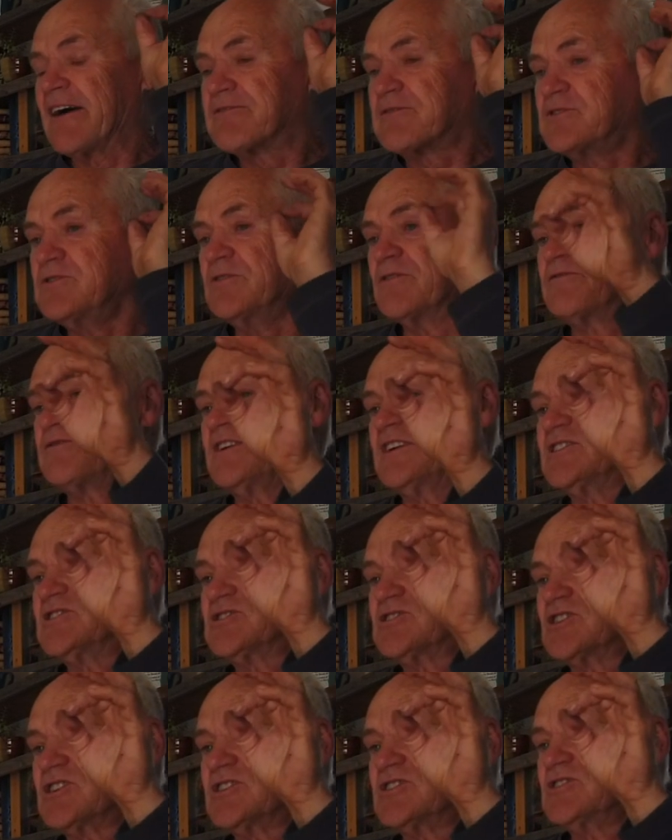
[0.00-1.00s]
After you've
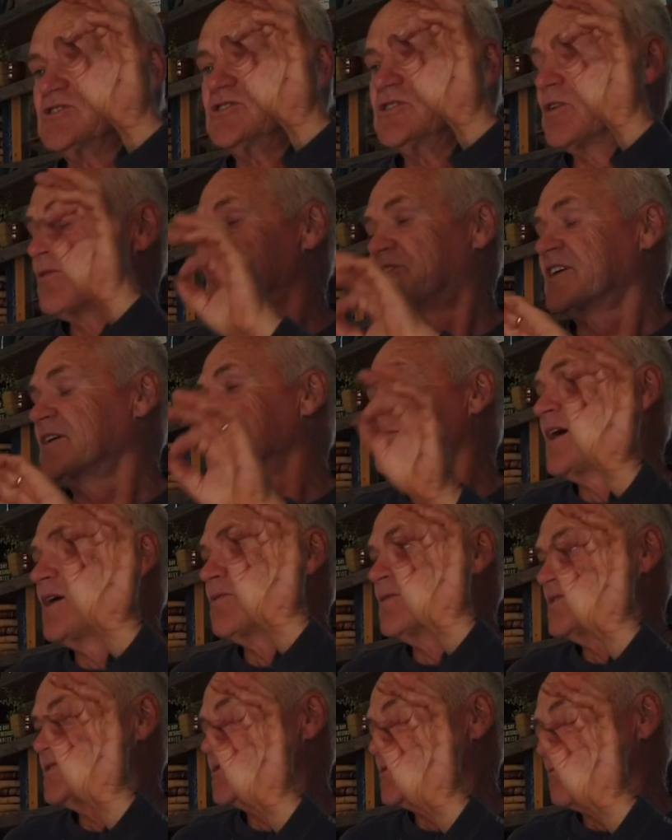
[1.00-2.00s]
finished it, you don't think
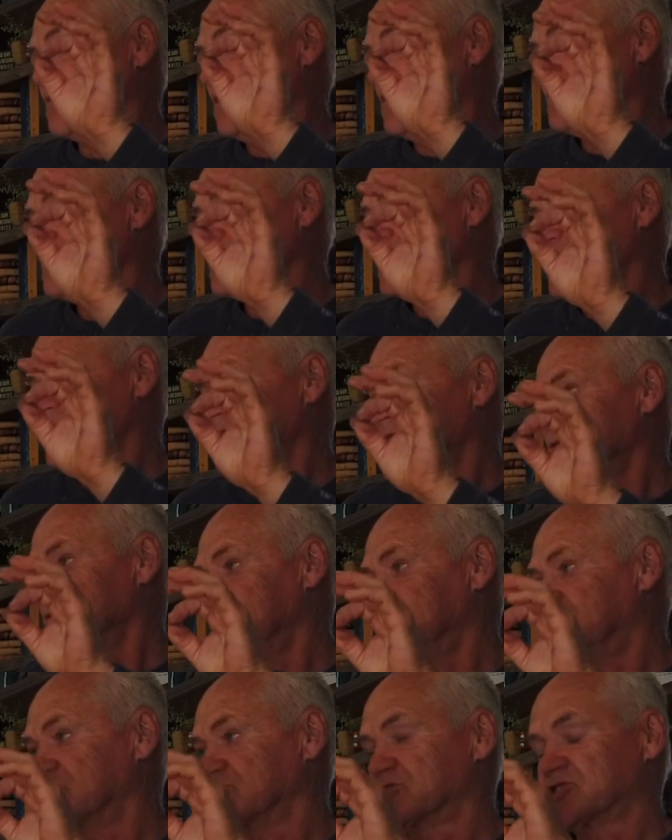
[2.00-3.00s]
about what you wrote.
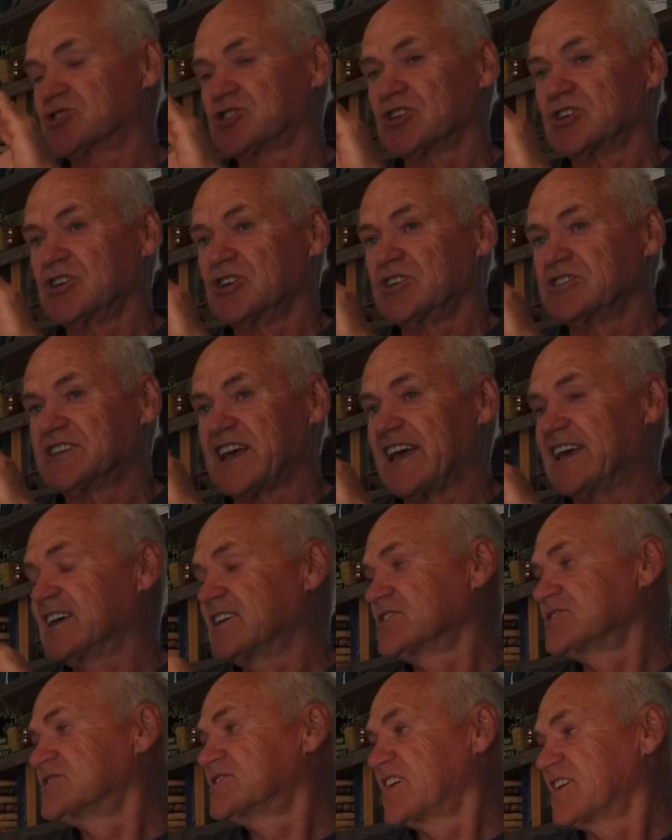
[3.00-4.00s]
You just
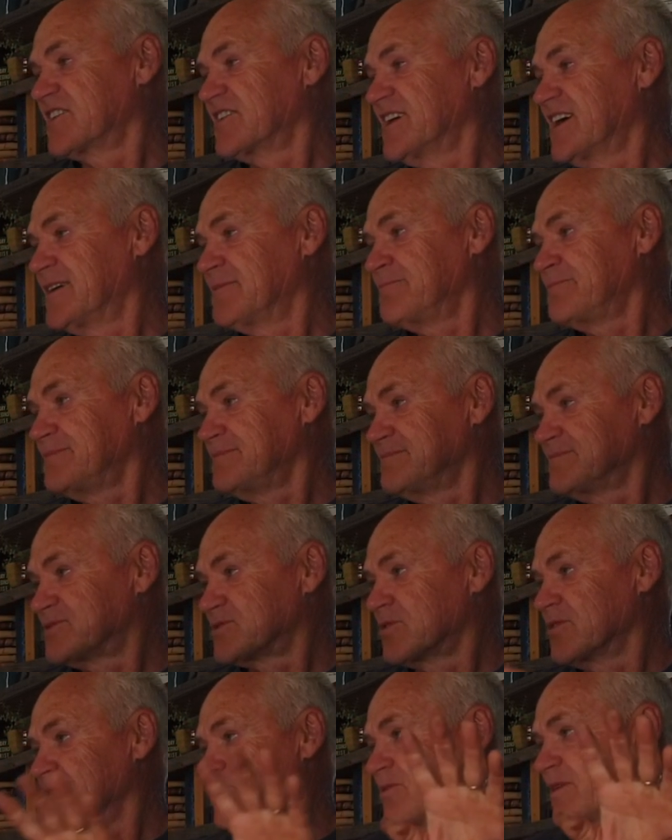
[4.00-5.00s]
take it, tear it
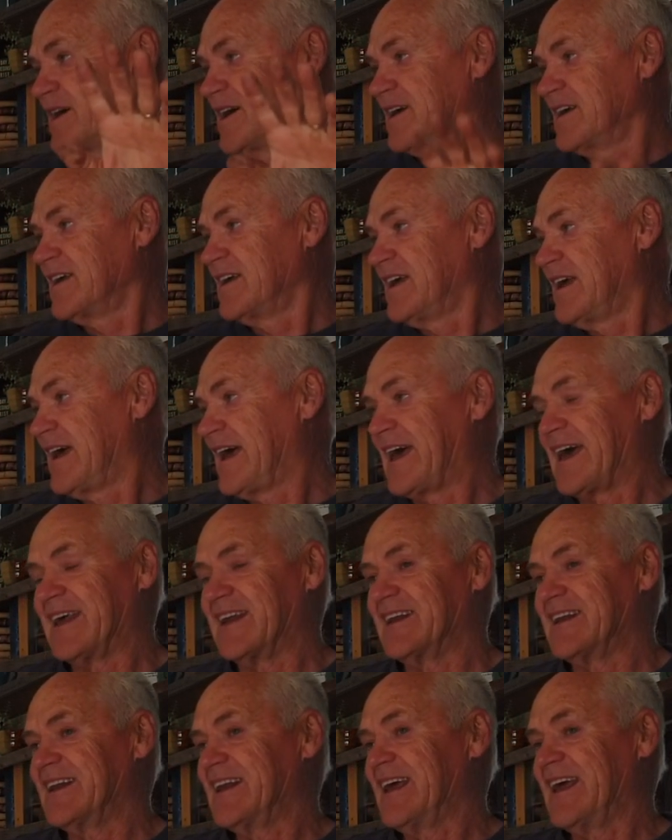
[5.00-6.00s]
up, throw it away.
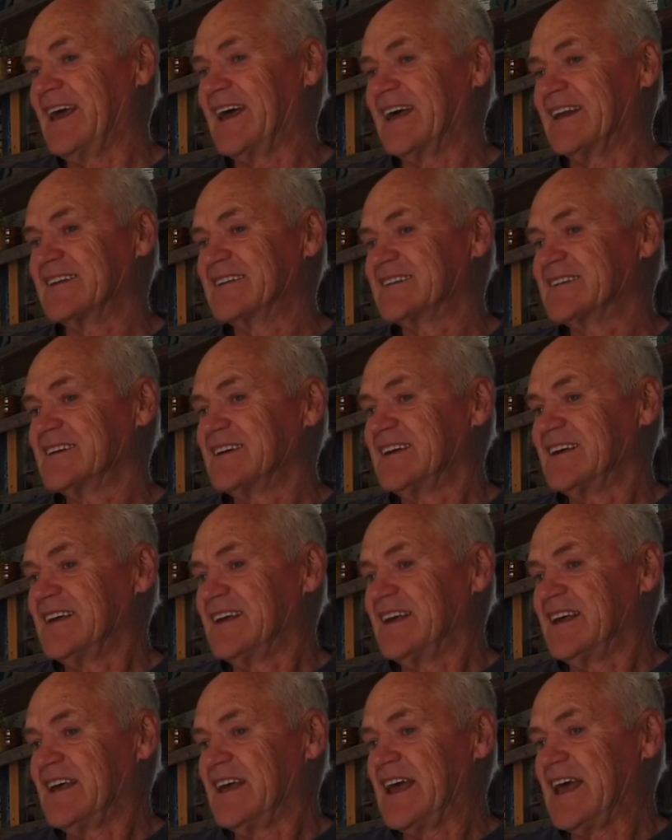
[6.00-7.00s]
And
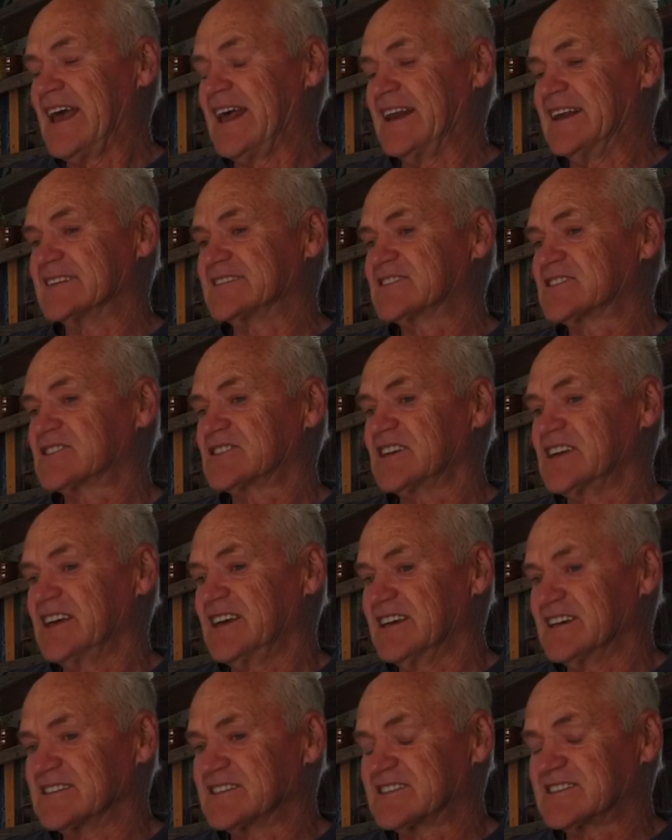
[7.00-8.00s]

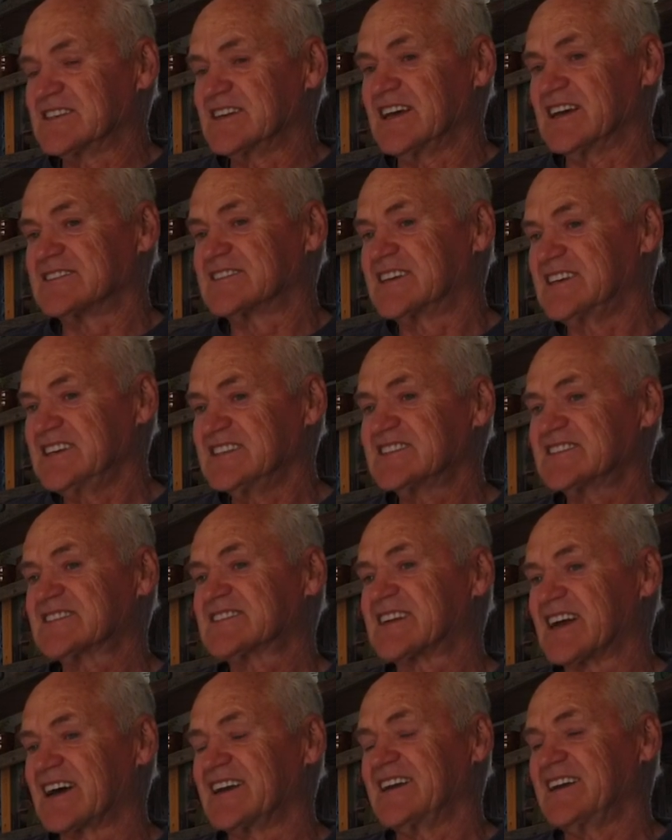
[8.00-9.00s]
it's as he
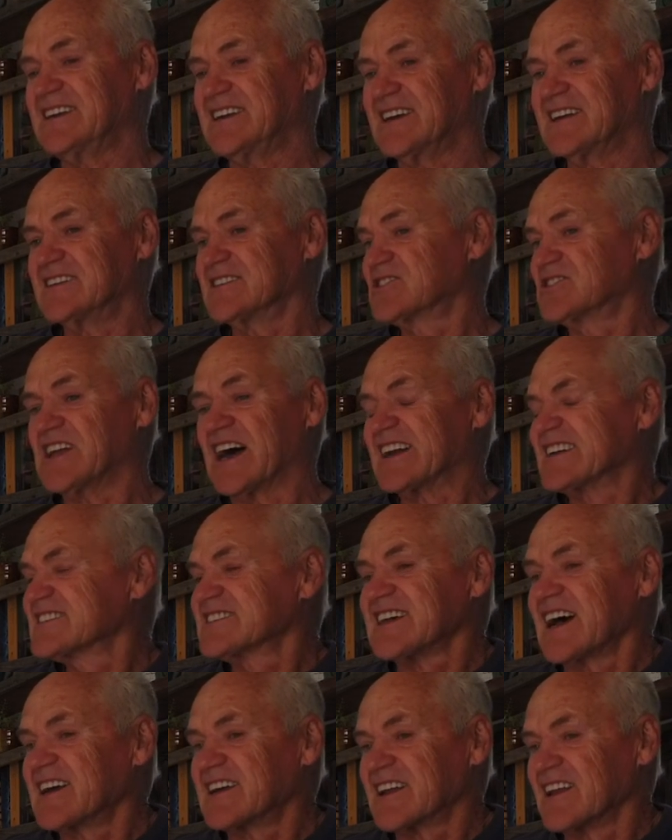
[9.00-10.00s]
studied it, it's
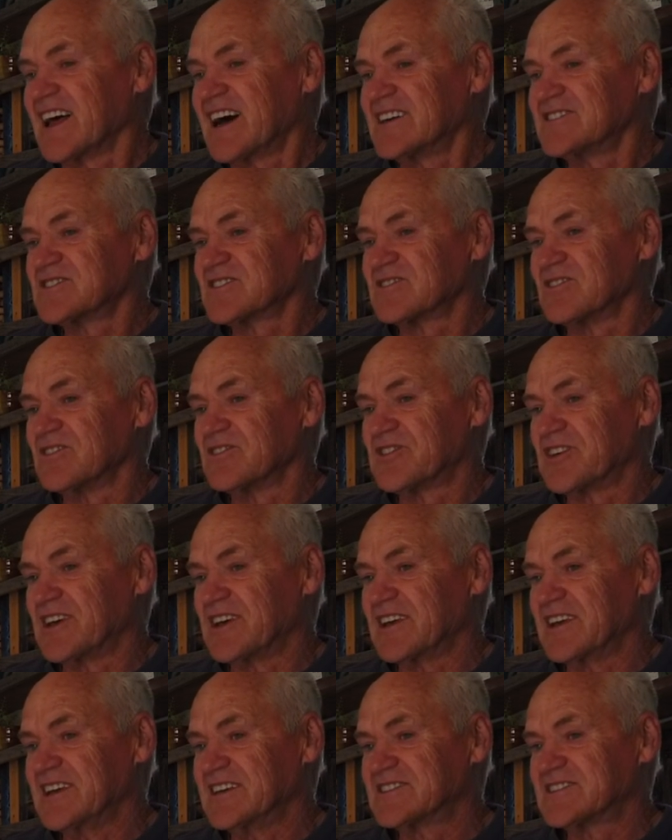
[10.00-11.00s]
not a psychological
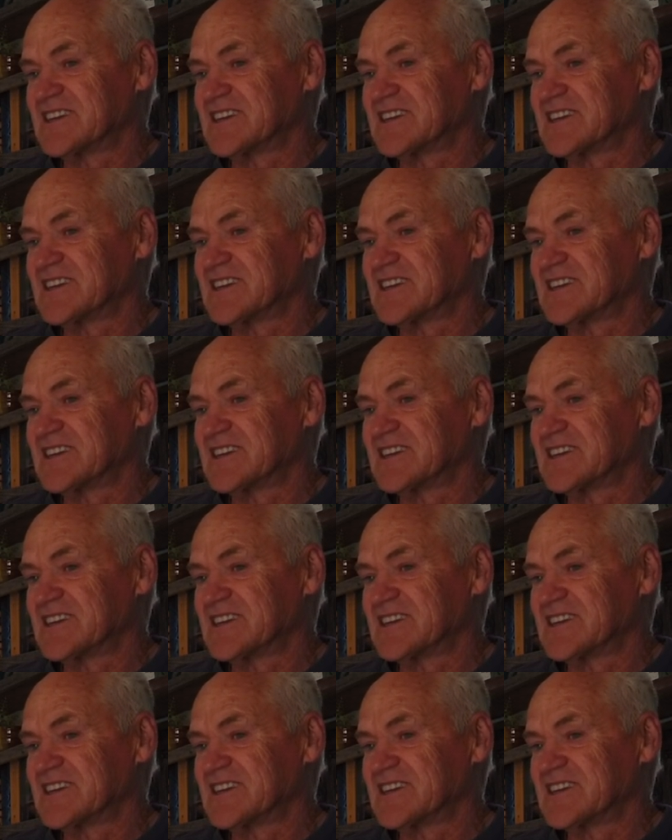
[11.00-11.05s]
thing.